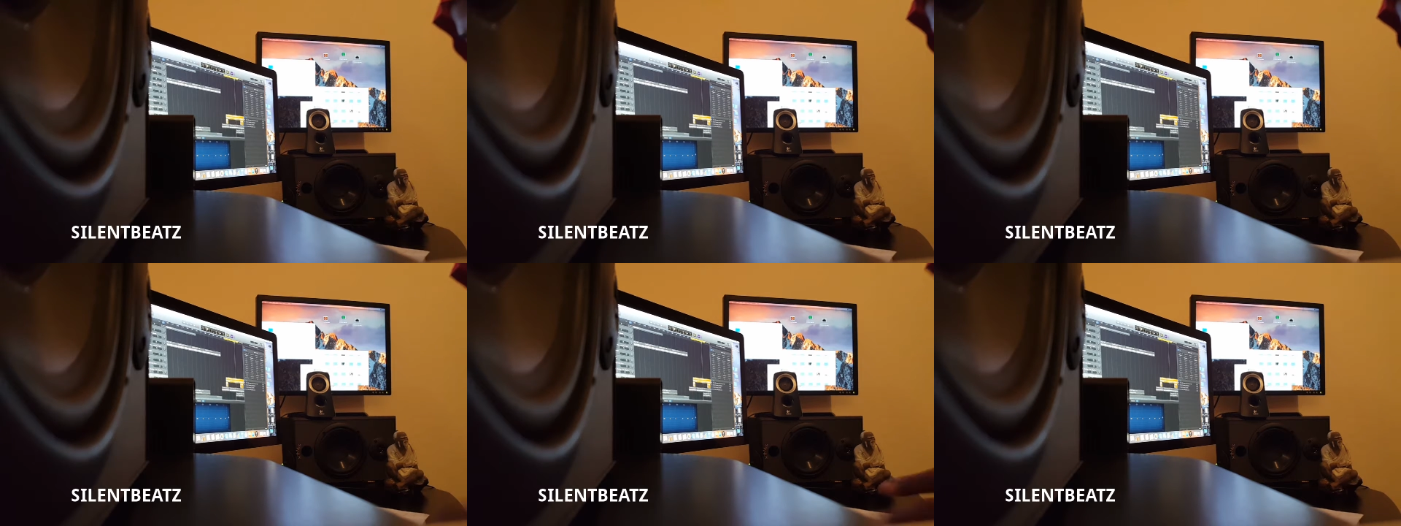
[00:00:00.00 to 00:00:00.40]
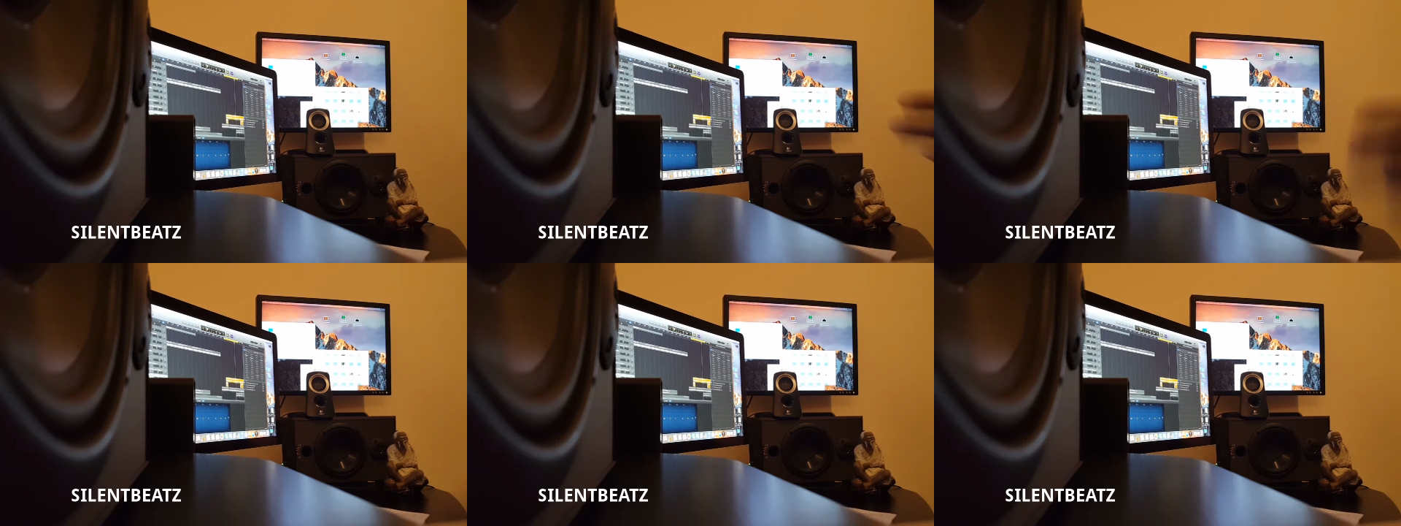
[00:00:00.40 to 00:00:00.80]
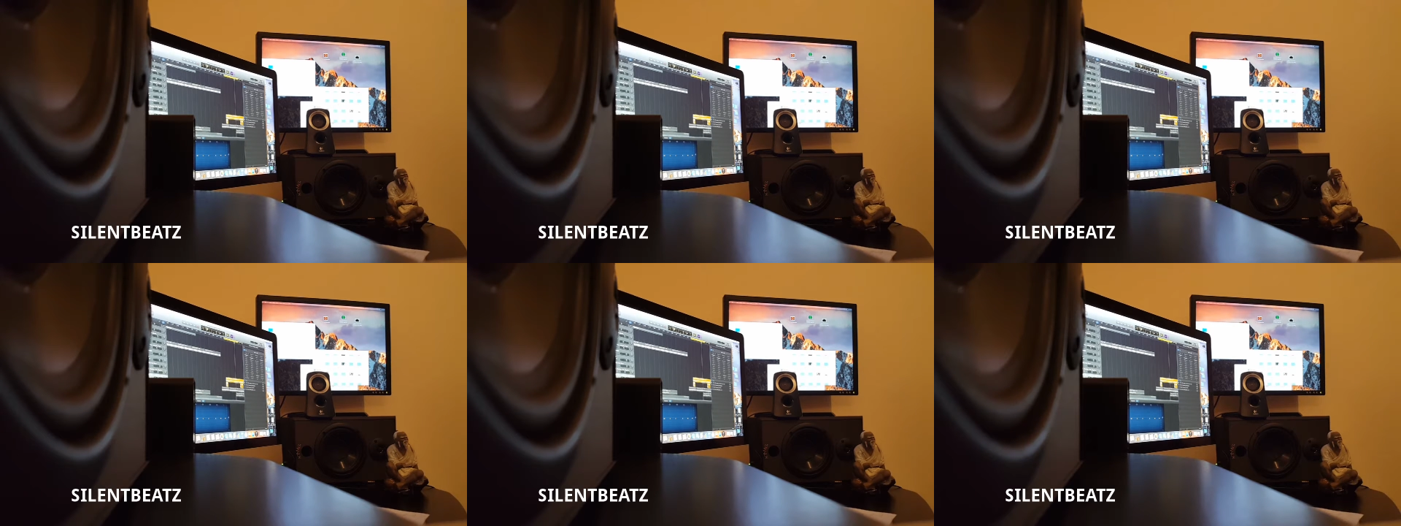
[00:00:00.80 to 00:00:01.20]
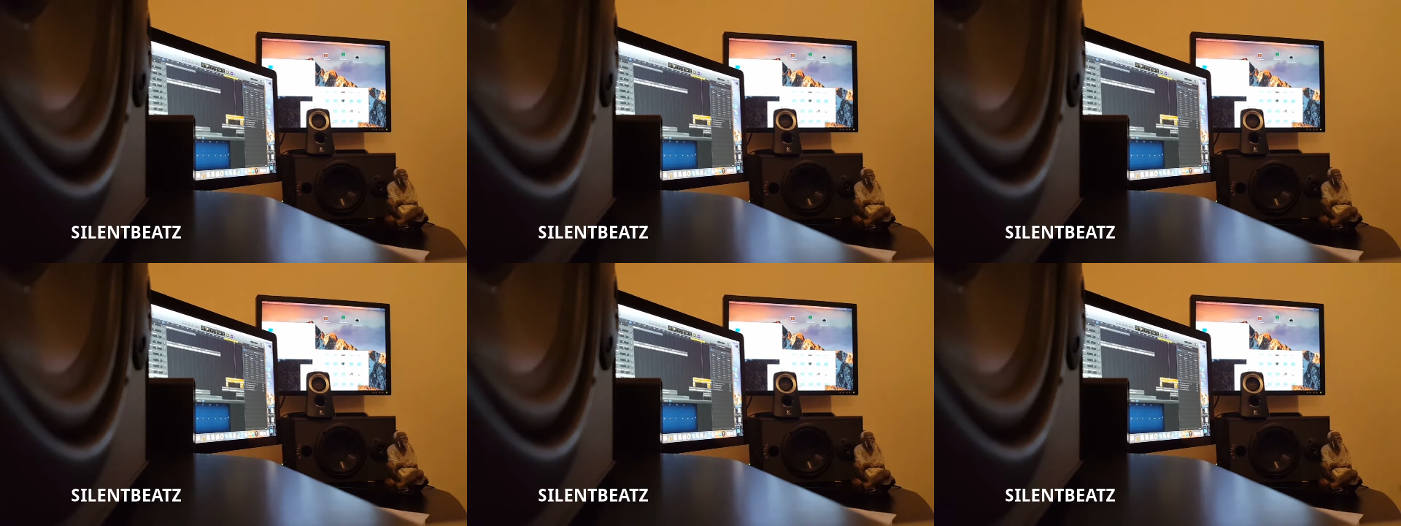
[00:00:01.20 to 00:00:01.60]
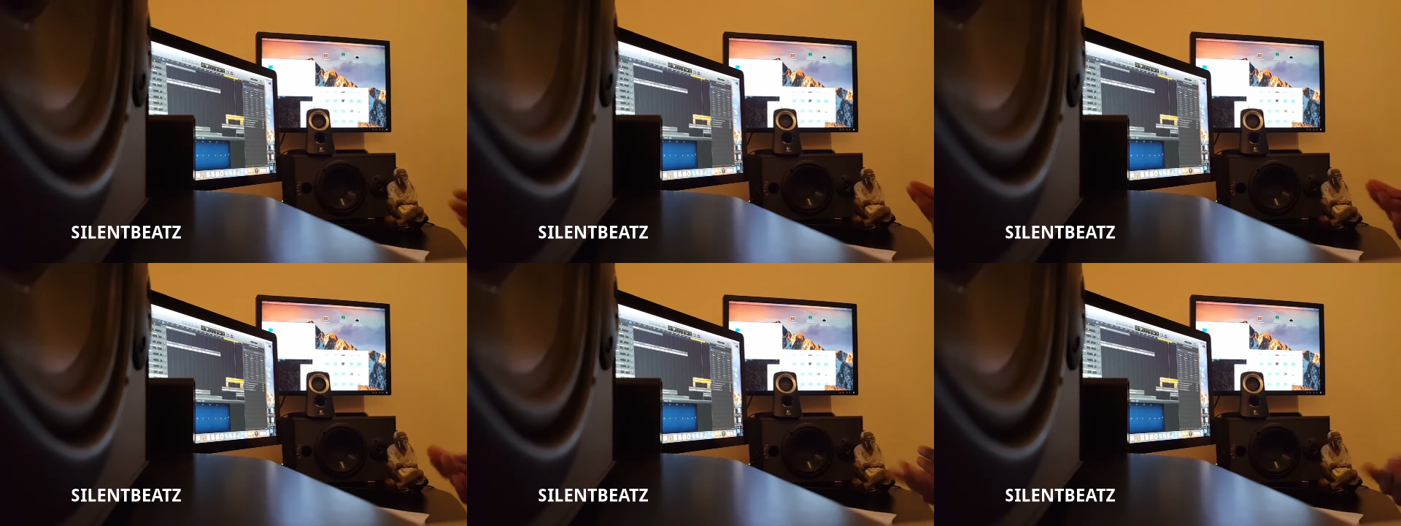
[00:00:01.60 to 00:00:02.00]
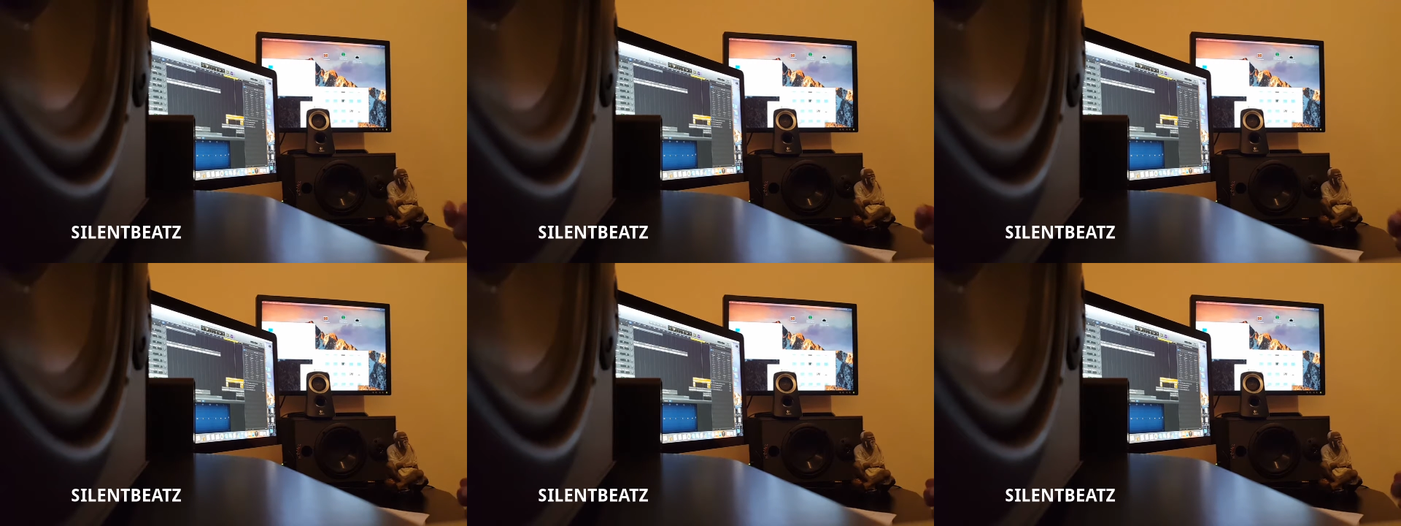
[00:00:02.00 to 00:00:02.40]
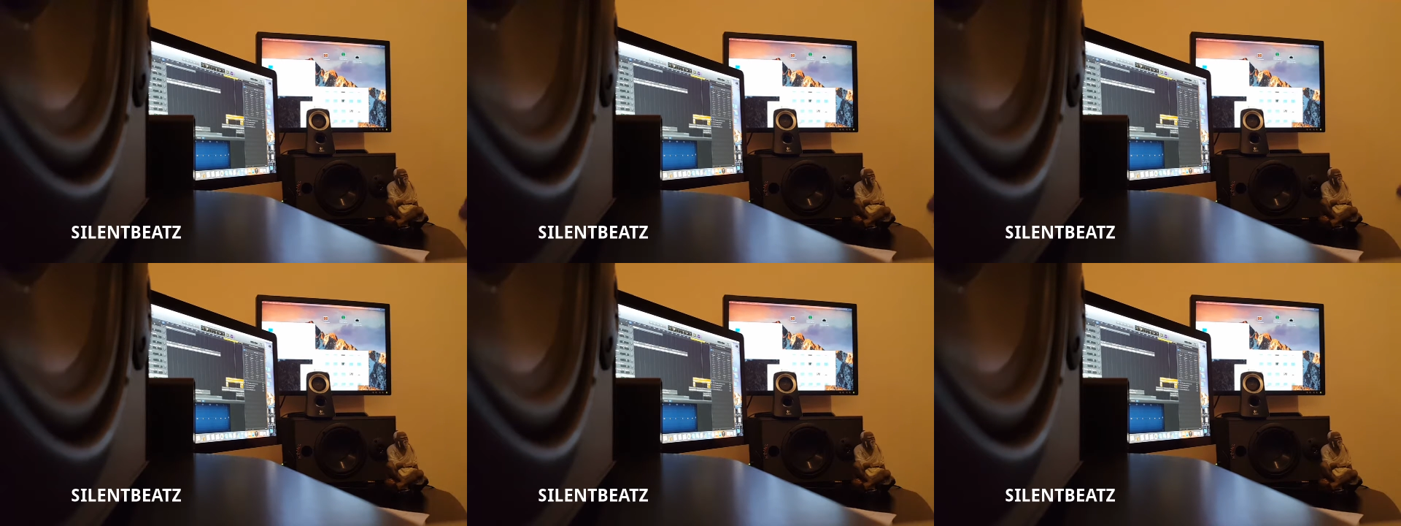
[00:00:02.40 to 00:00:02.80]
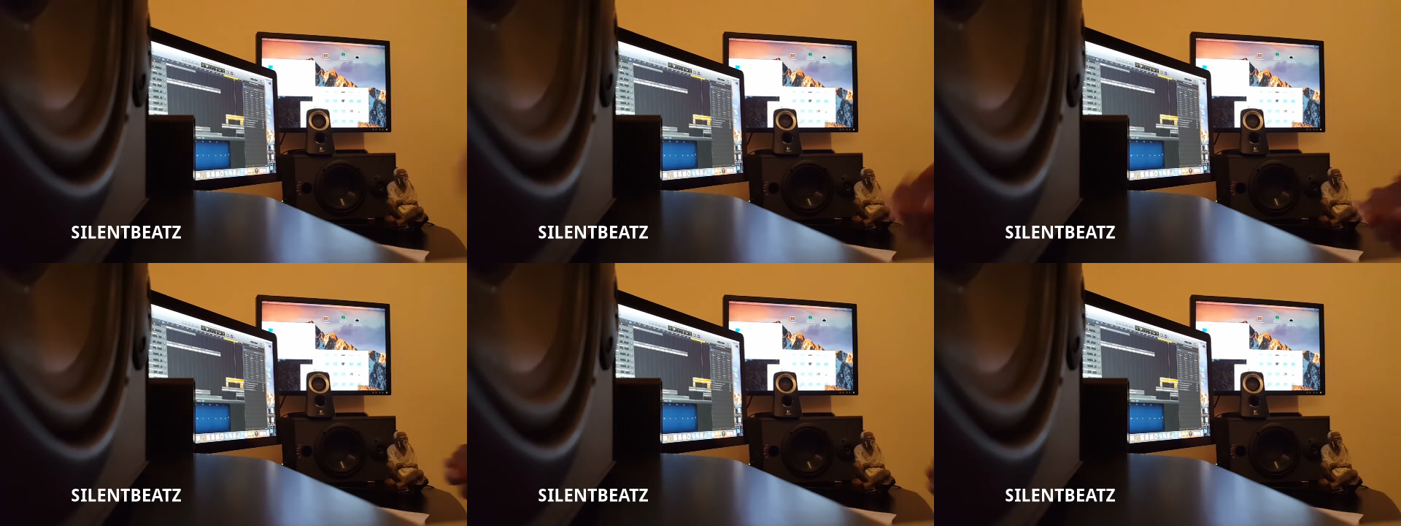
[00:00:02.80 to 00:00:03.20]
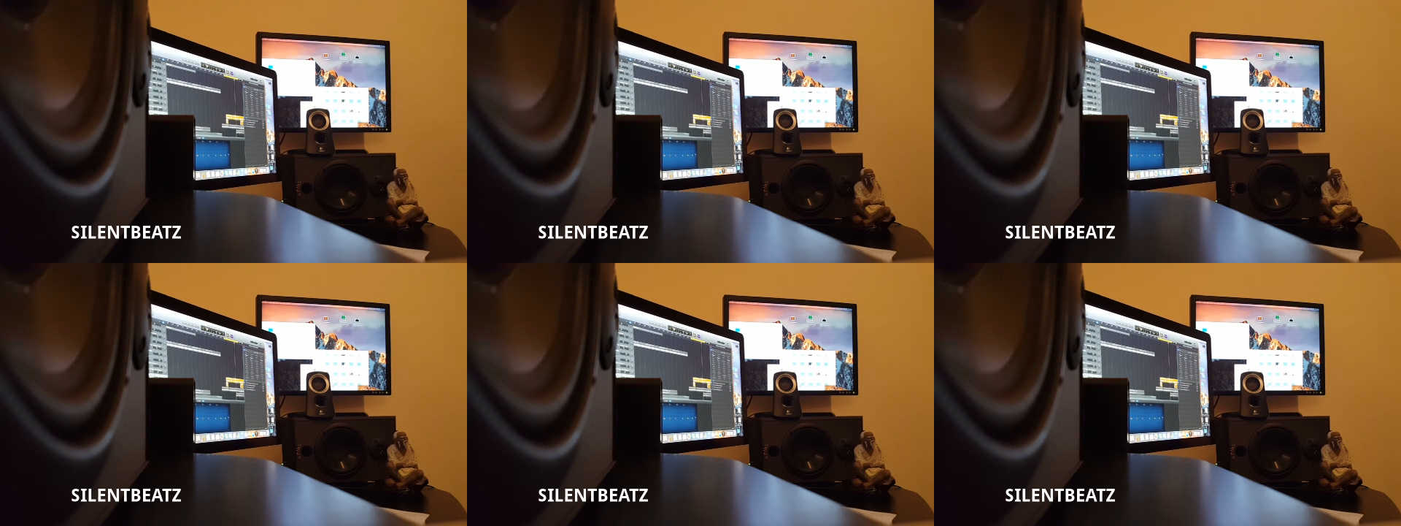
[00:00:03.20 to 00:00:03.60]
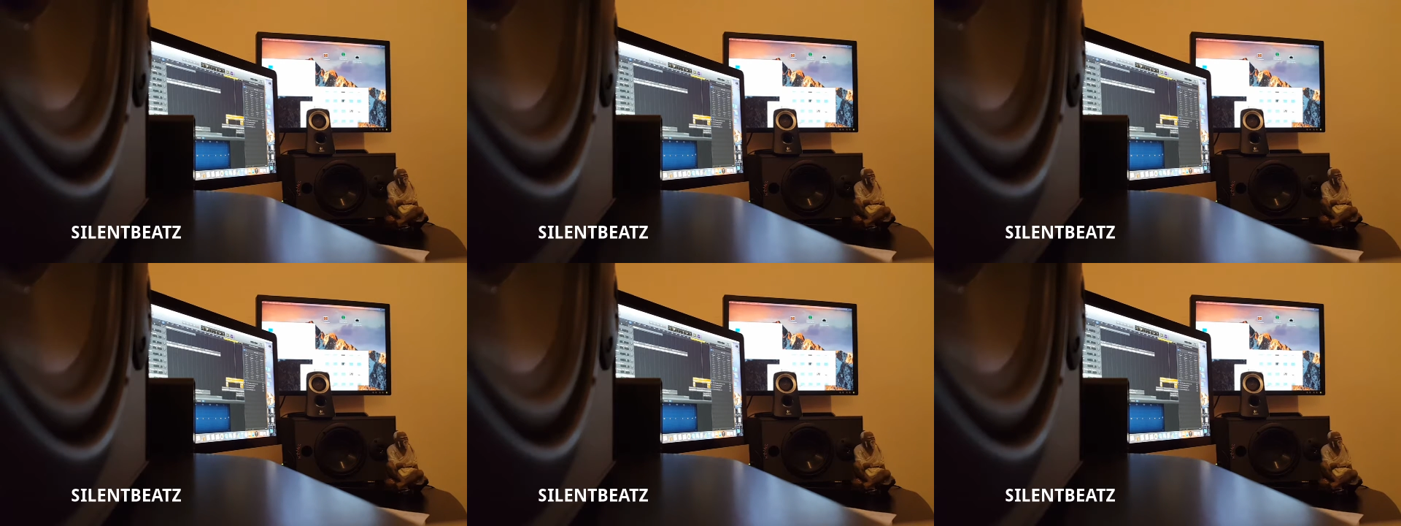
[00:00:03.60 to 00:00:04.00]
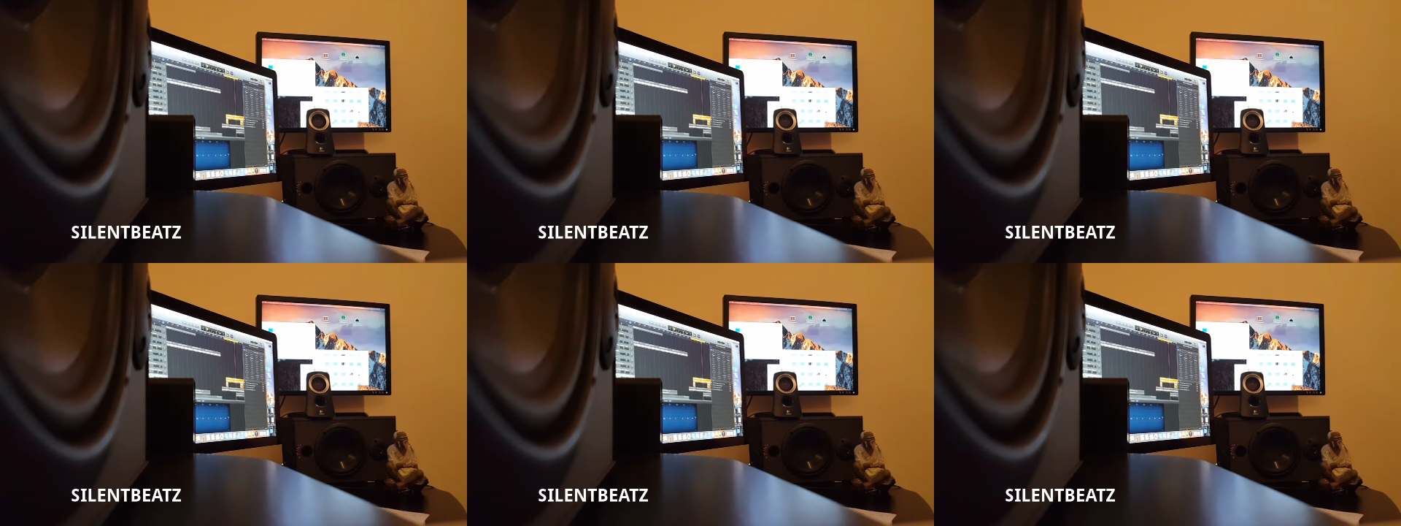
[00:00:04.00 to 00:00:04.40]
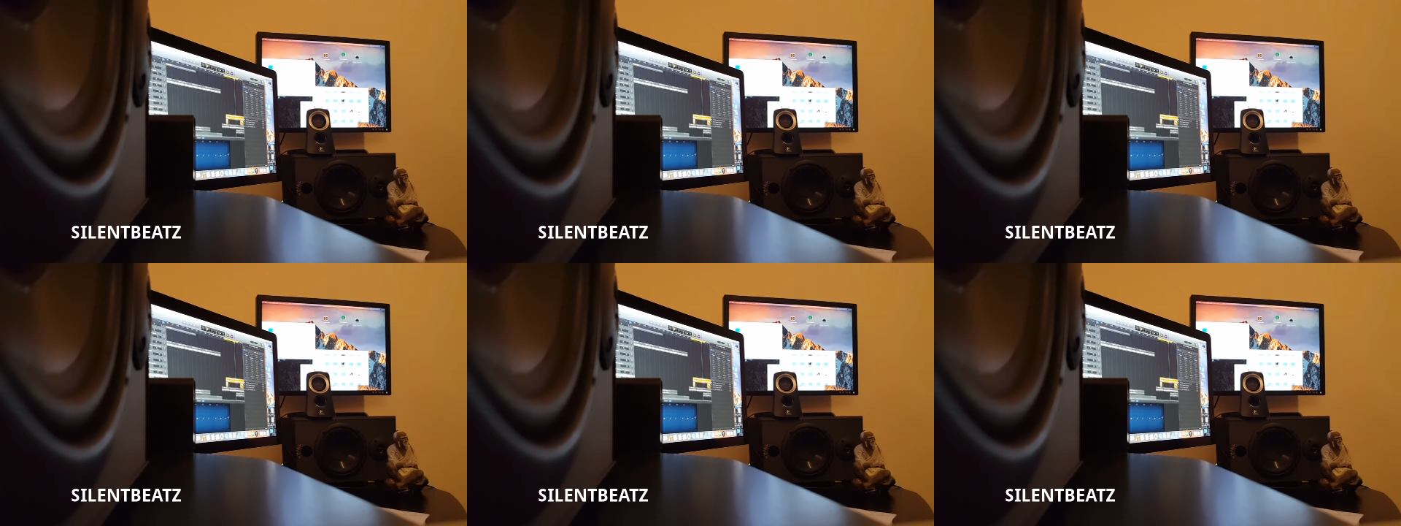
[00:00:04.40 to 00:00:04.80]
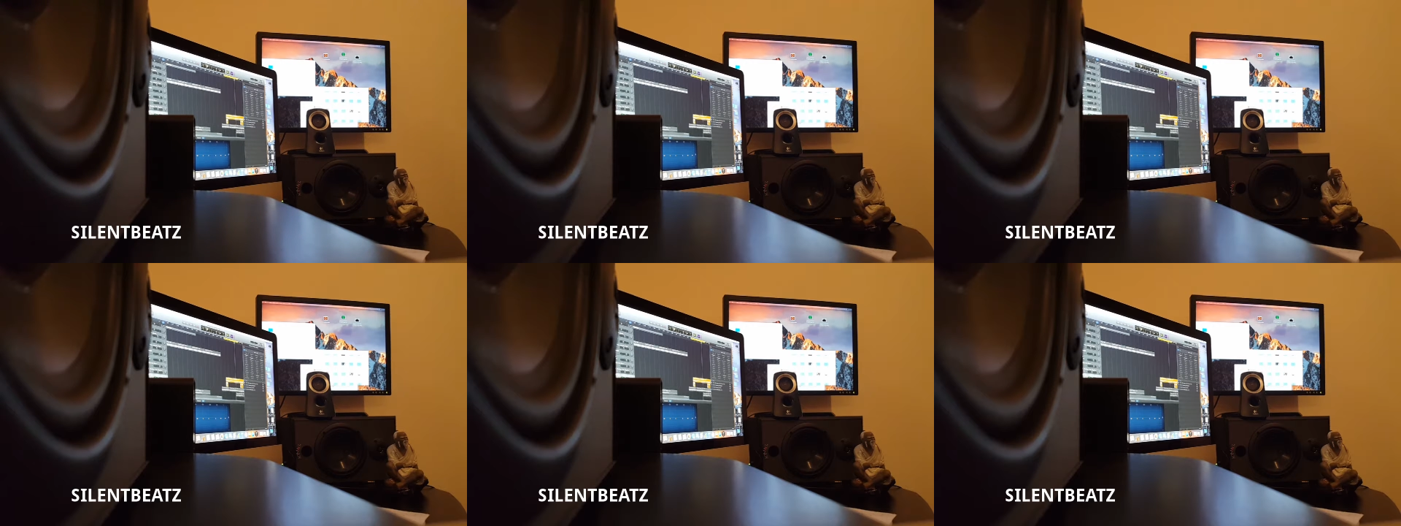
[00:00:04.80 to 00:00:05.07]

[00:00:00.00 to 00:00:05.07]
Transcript: No face is visible, so there are no lips to read.